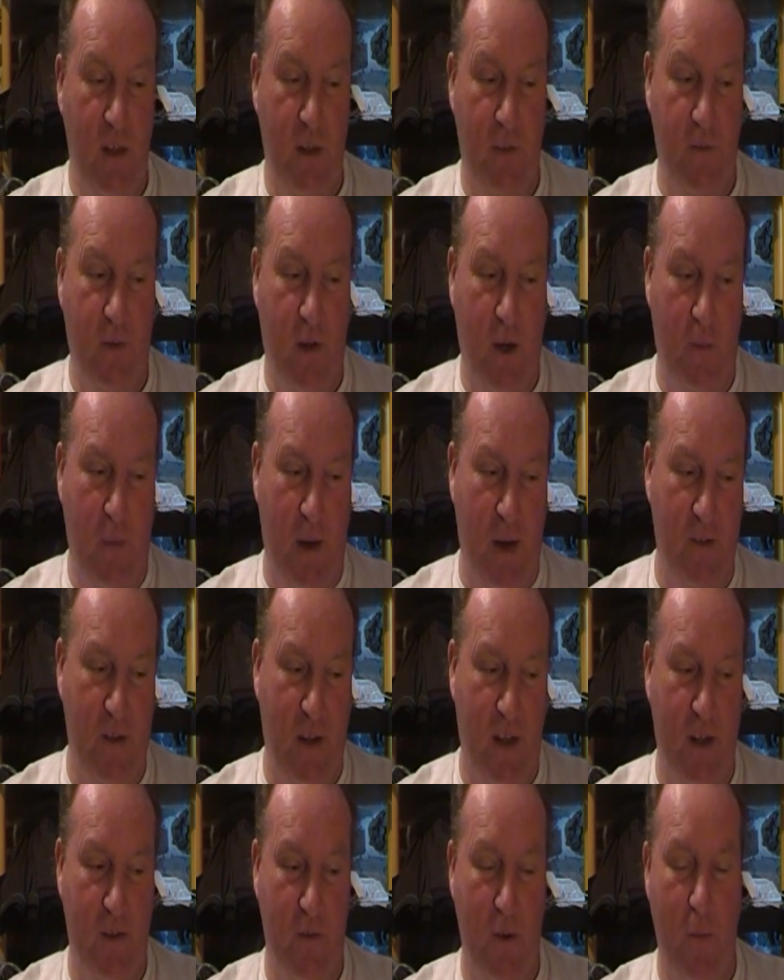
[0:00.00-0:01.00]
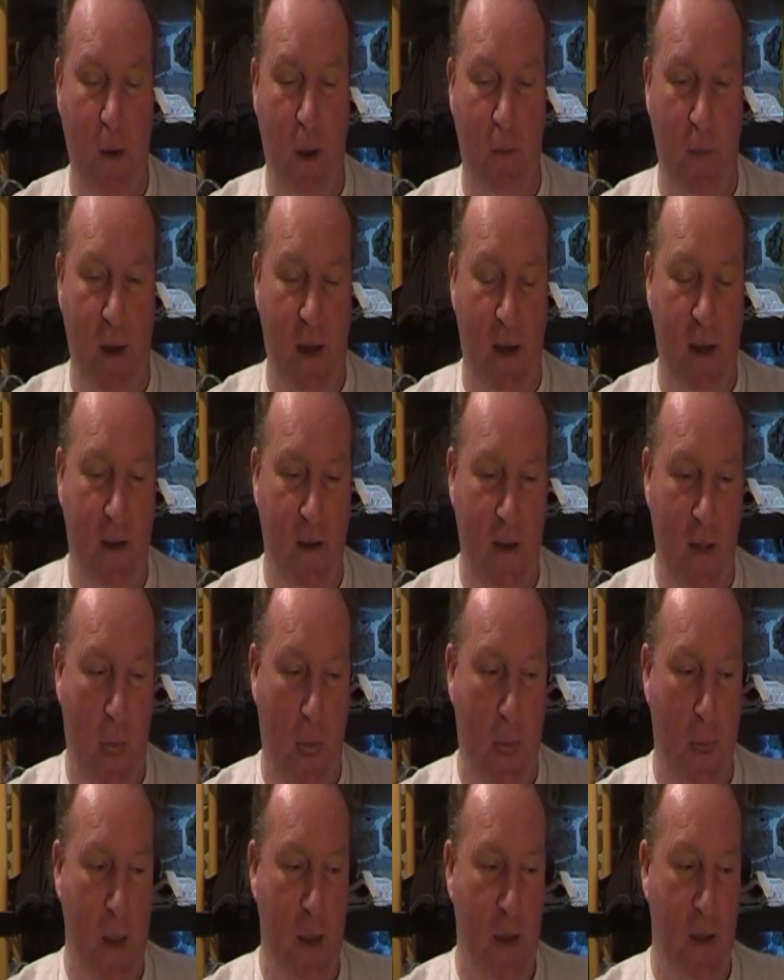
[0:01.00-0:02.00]
as far back as I can remember,
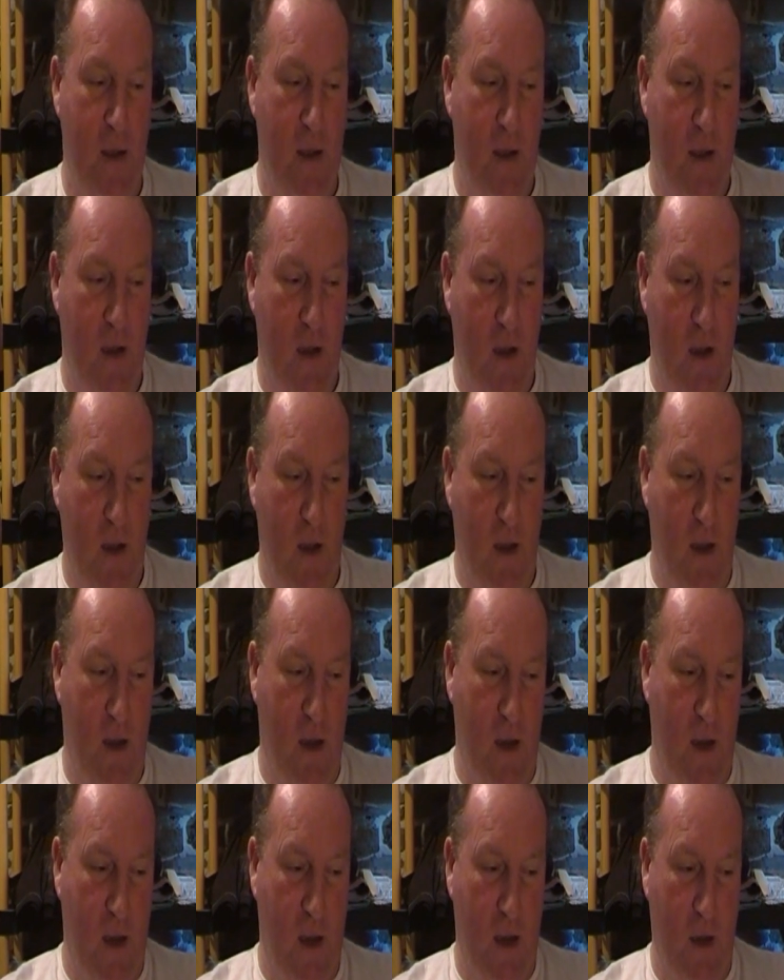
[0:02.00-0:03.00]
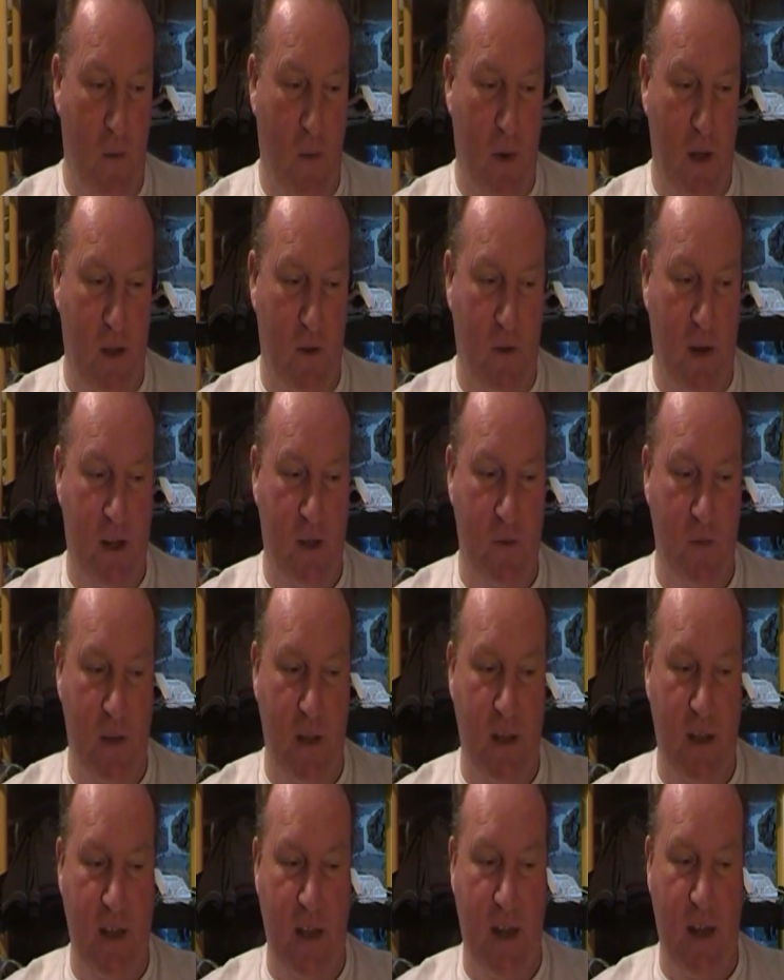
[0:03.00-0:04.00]
when the Wrexham
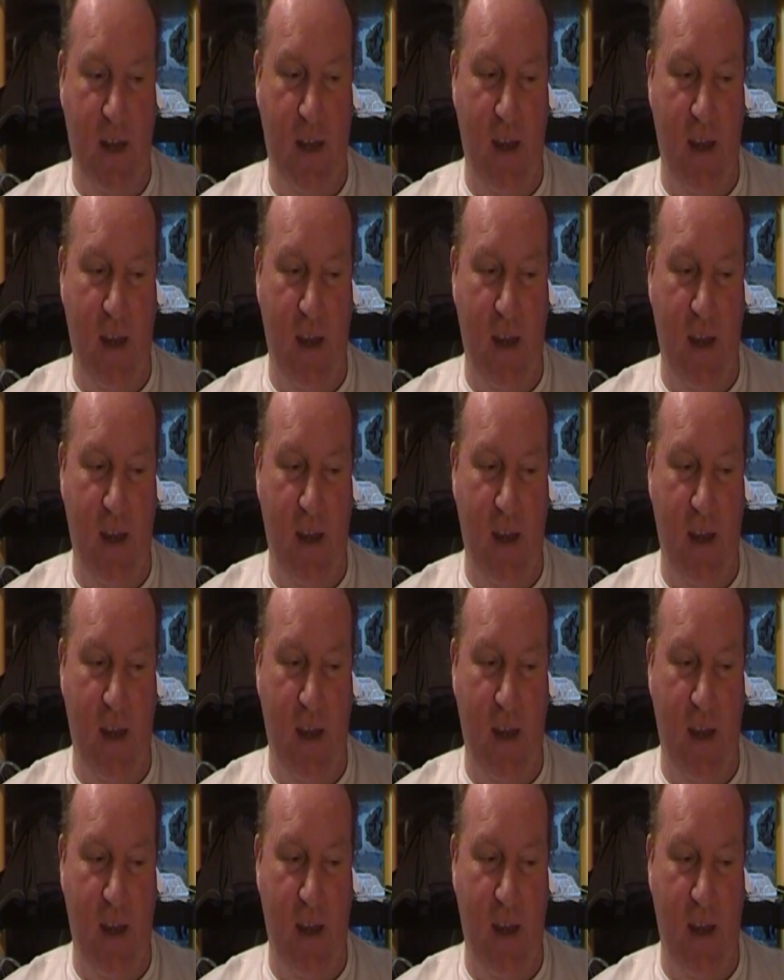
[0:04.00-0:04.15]
Leader